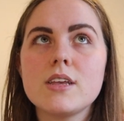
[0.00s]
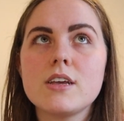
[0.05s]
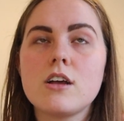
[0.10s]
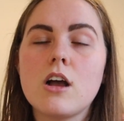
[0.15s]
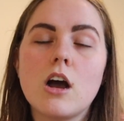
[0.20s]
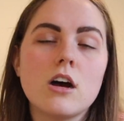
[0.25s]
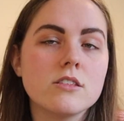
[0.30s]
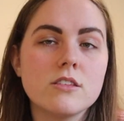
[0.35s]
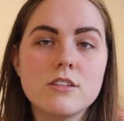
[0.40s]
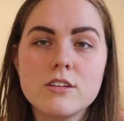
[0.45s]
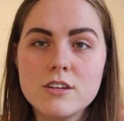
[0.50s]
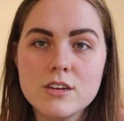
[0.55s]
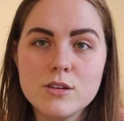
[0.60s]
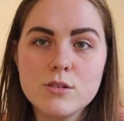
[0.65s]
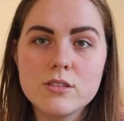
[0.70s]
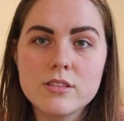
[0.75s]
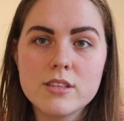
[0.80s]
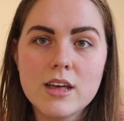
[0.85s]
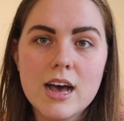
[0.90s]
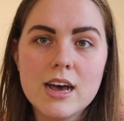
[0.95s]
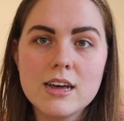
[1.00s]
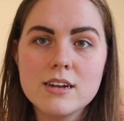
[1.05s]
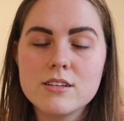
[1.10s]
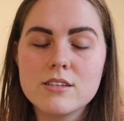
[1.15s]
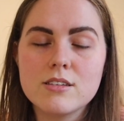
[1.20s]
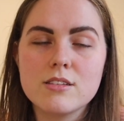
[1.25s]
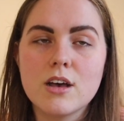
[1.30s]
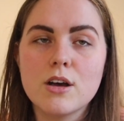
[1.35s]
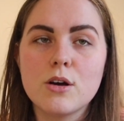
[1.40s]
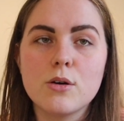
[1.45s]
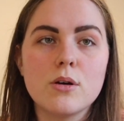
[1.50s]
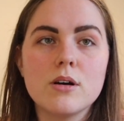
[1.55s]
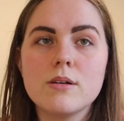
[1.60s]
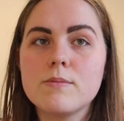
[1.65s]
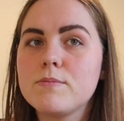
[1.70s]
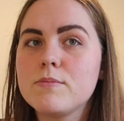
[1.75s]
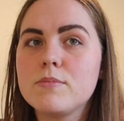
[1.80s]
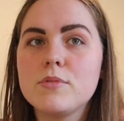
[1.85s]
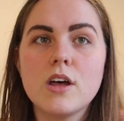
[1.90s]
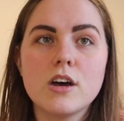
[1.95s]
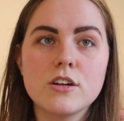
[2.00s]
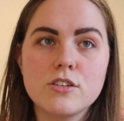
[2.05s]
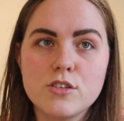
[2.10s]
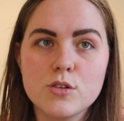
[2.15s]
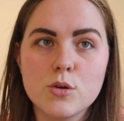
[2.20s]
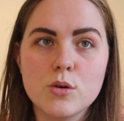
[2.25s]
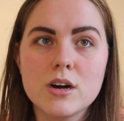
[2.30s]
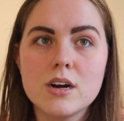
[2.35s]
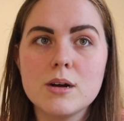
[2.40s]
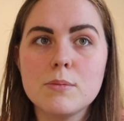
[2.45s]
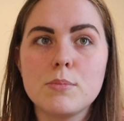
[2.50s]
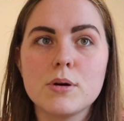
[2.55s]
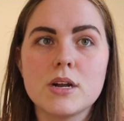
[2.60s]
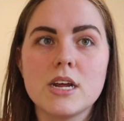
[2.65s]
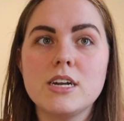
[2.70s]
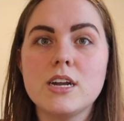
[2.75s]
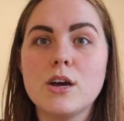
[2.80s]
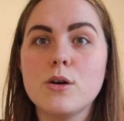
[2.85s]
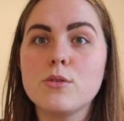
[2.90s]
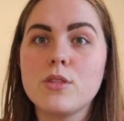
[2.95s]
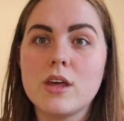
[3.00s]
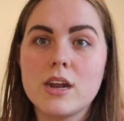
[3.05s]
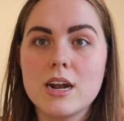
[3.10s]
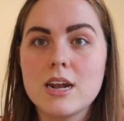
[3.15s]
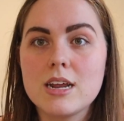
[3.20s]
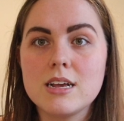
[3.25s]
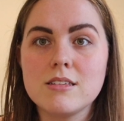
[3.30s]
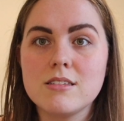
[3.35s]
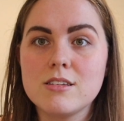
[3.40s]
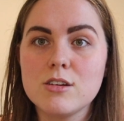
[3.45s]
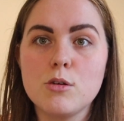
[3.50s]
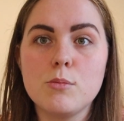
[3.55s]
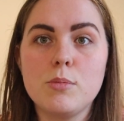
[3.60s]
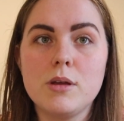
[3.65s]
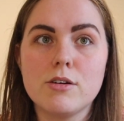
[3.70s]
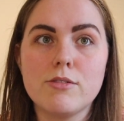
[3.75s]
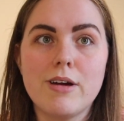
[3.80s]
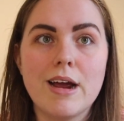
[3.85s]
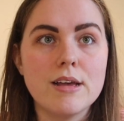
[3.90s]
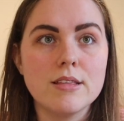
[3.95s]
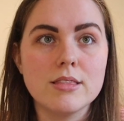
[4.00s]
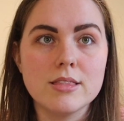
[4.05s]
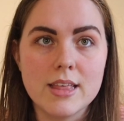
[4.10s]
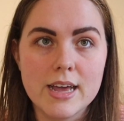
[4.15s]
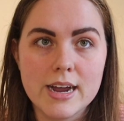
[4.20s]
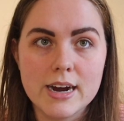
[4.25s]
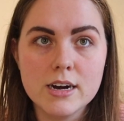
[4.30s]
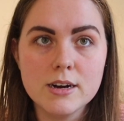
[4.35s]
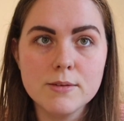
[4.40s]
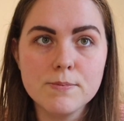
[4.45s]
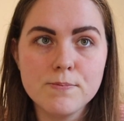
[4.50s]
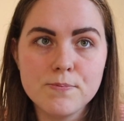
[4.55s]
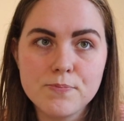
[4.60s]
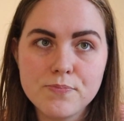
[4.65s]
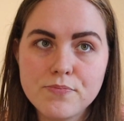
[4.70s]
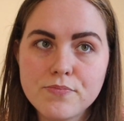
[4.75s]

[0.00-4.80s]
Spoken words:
constitutes that. So not sure, but I know that at least it'll be around there.